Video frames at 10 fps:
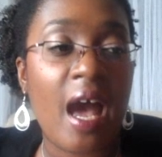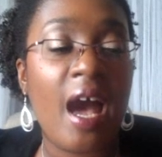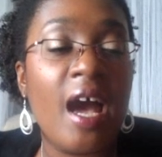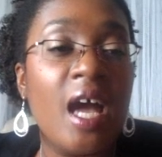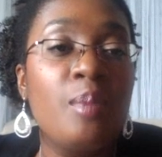
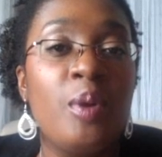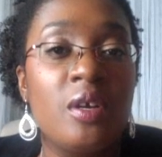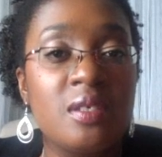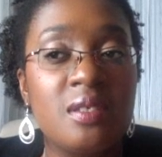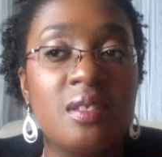I
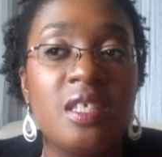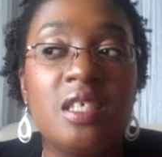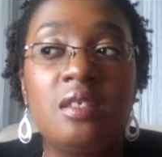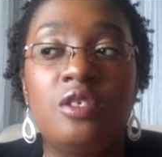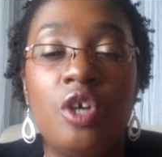
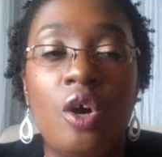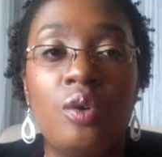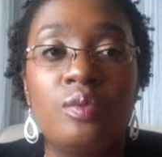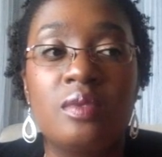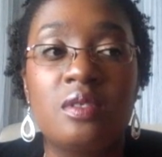personally
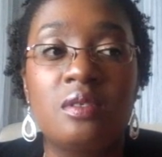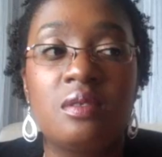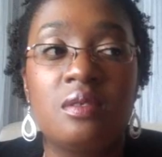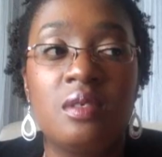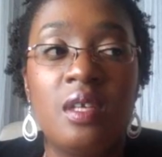
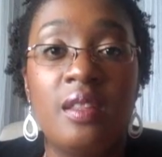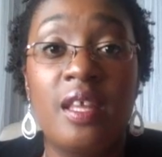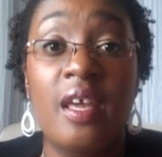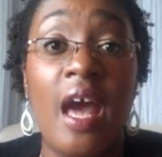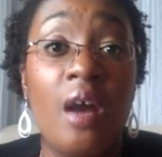don't
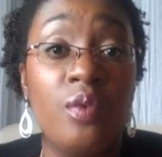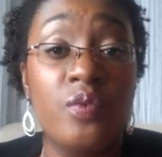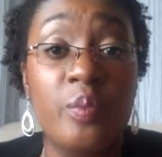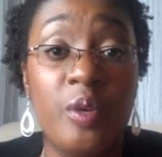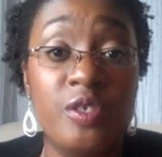think I
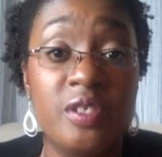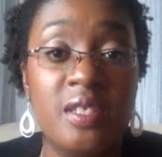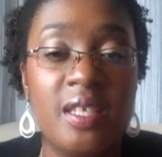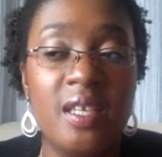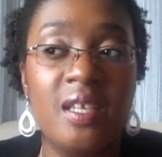would
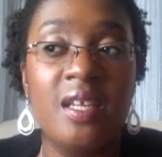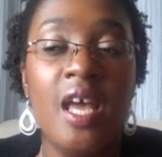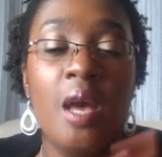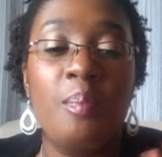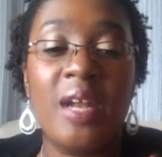repurchase it again,
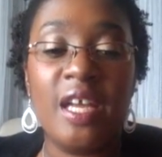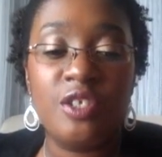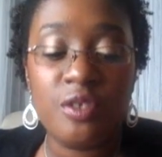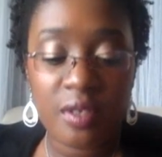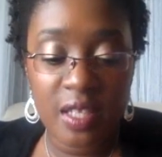but I
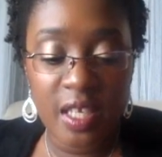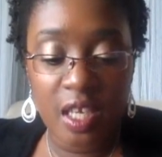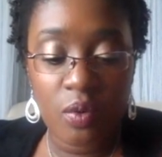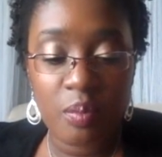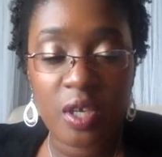do think
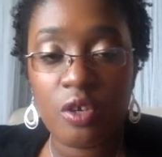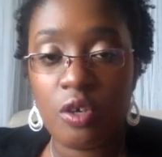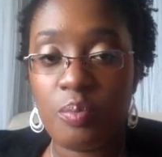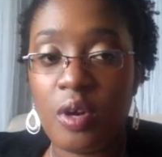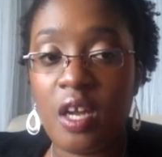it would be a
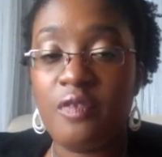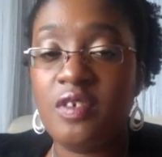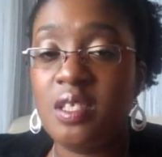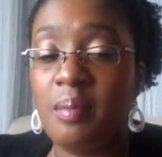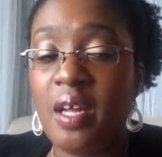good product
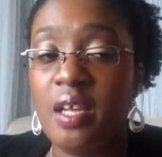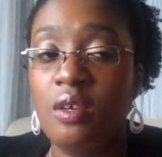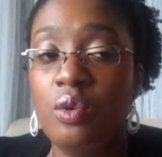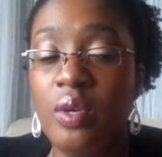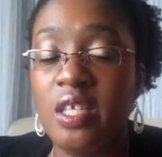for somebody
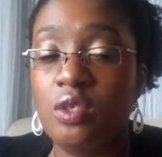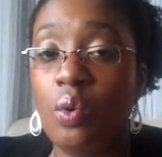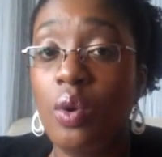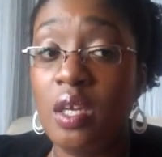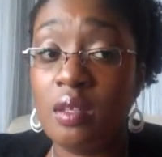who is
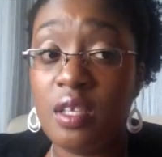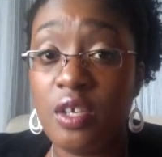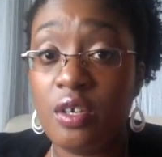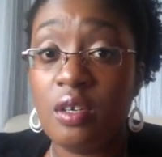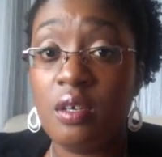
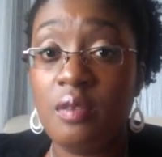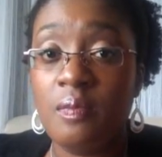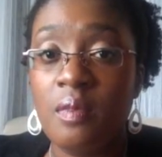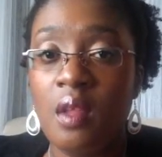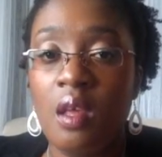oilier.
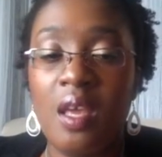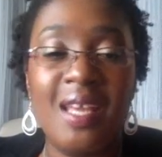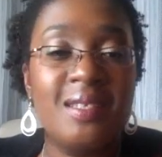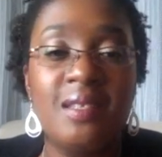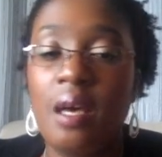
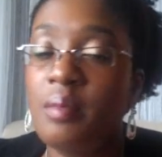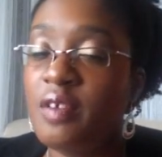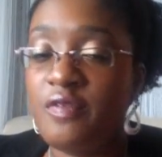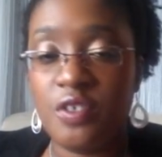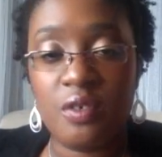It's not
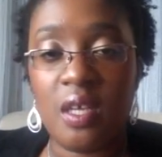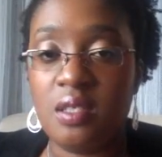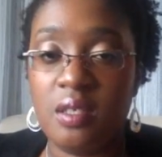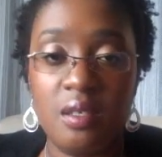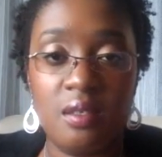meant for dry
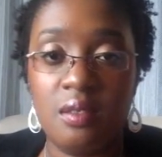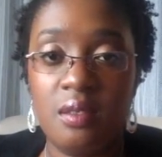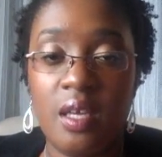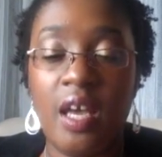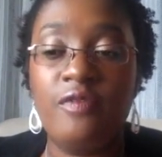skin.